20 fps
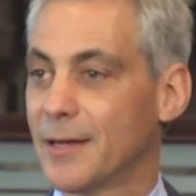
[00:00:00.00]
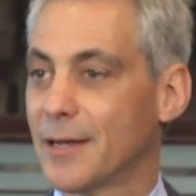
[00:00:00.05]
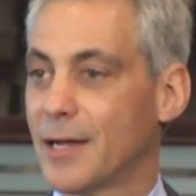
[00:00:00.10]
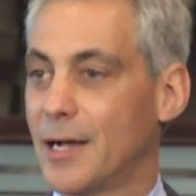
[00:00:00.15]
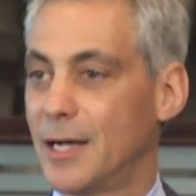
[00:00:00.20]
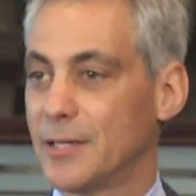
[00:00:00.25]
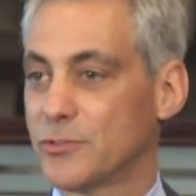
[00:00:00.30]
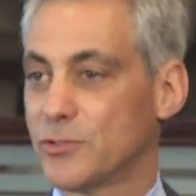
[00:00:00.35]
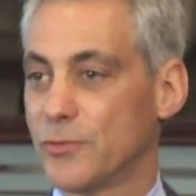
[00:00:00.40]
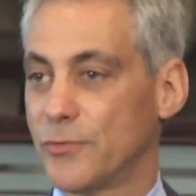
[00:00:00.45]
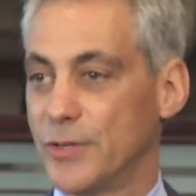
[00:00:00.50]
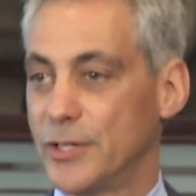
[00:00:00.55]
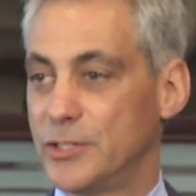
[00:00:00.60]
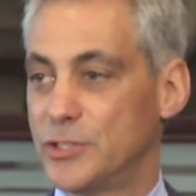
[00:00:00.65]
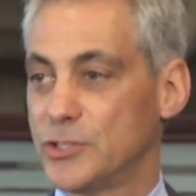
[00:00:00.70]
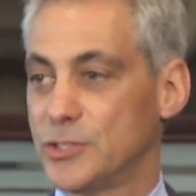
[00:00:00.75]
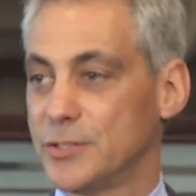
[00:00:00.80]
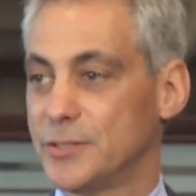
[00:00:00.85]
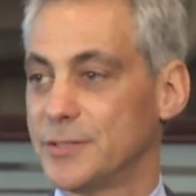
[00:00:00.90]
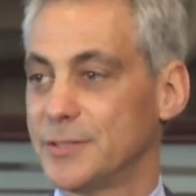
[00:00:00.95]

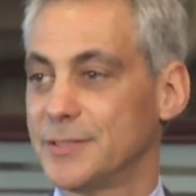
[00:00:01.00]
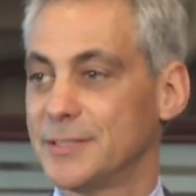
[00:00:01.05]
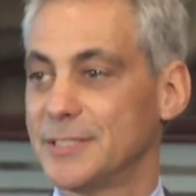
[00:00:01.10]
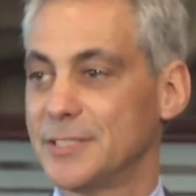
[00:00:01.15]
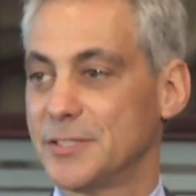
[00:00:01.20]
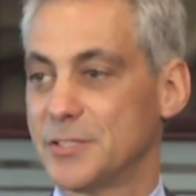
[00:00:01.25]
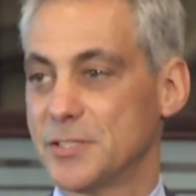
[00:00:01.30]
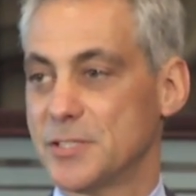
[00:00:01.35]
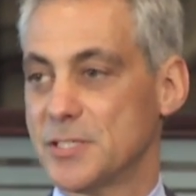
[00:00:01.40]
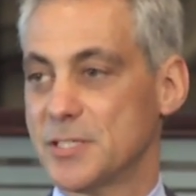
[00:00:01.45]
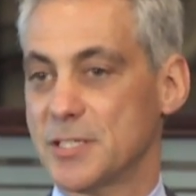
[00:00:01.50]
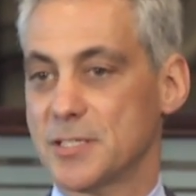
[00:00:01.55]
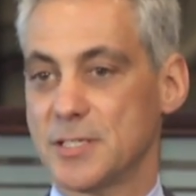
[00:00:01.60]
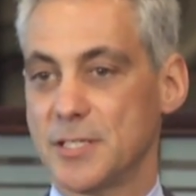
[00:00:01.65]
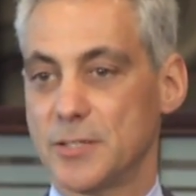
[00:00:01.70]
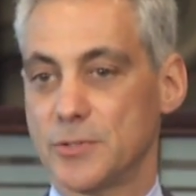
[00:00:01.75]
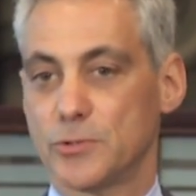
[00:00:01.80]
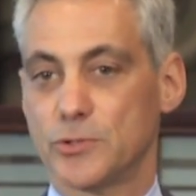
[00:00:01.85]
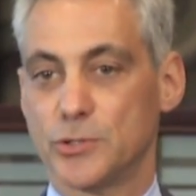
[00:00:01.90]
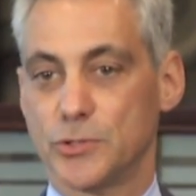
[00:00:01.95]
conservation is the sixth
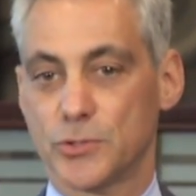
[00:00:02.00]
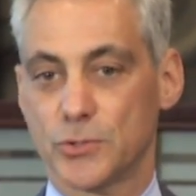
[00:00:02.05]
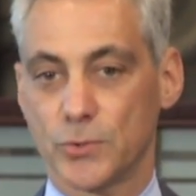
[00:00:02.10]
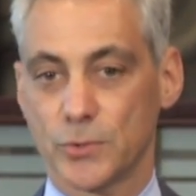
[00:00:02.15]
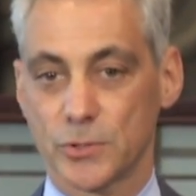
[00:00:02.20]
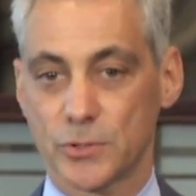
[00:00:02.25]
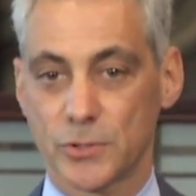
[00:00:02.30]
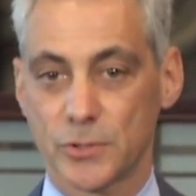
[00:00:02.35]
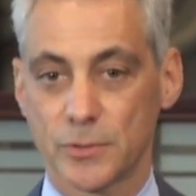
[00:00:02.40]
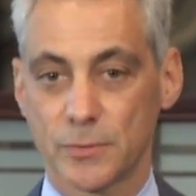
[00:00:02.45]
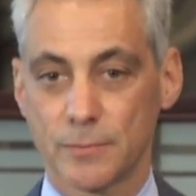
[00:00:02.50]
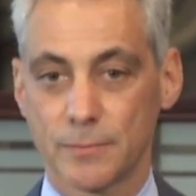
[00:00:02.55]
energy source.